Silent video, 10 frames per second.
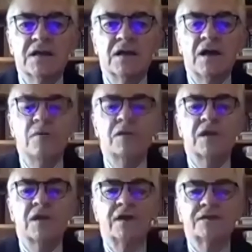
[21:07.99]
I would
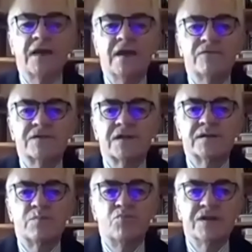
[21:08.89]
like to emphasize
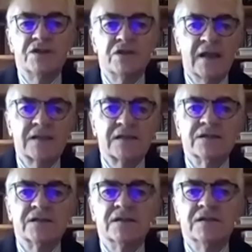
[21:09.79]
British
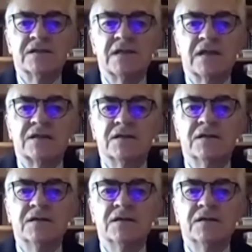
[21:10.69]
excellence in this sector,